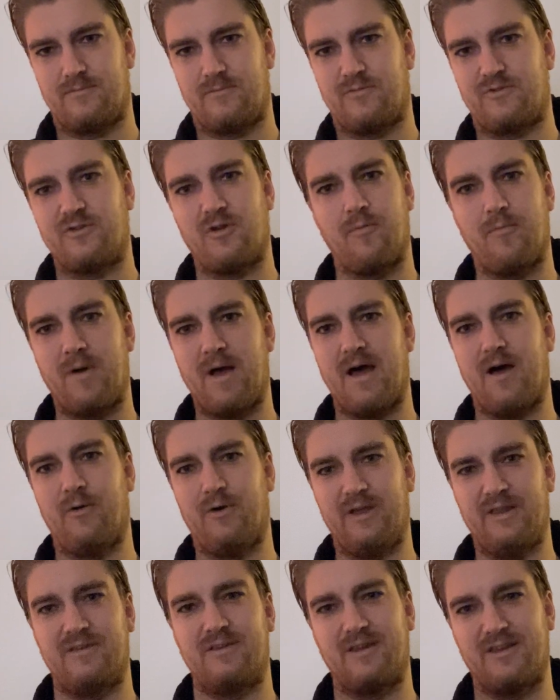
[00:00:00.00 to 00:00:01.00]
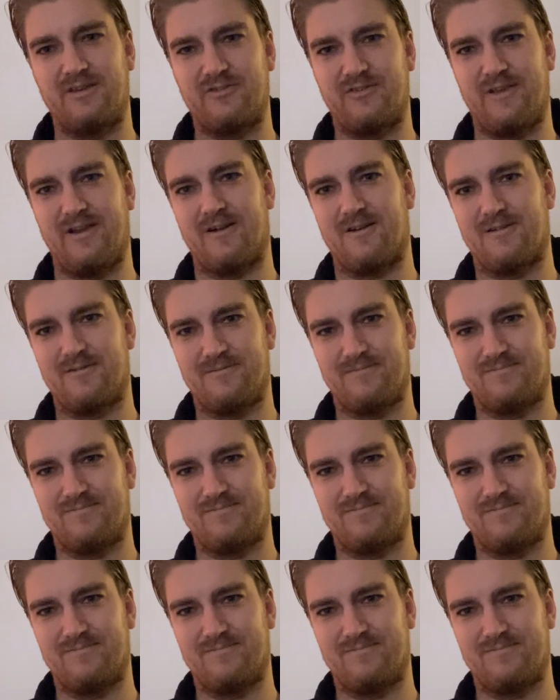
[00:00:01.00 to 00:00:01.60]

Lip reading: Somehow it is there.